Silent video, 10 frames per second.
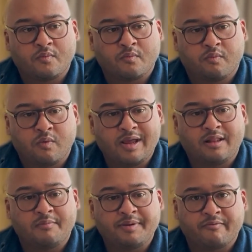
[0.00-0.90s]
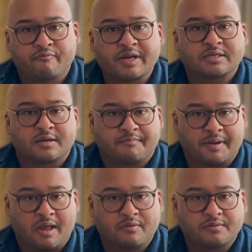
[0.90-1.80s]
will be written
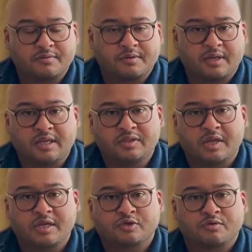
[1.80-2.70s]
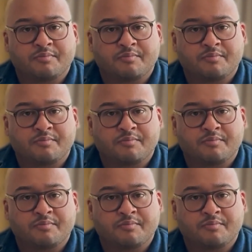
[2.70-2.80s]
about in the history